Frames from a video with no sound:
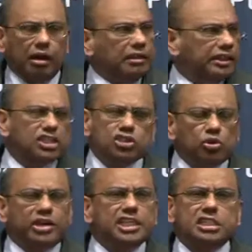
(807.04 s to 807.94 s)
There's no
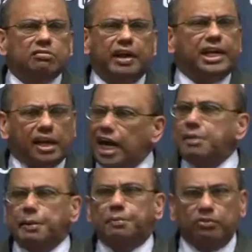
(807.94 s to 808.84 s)
reason why it can't
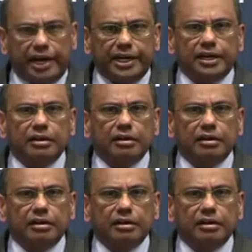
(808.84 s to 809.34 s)
be provided.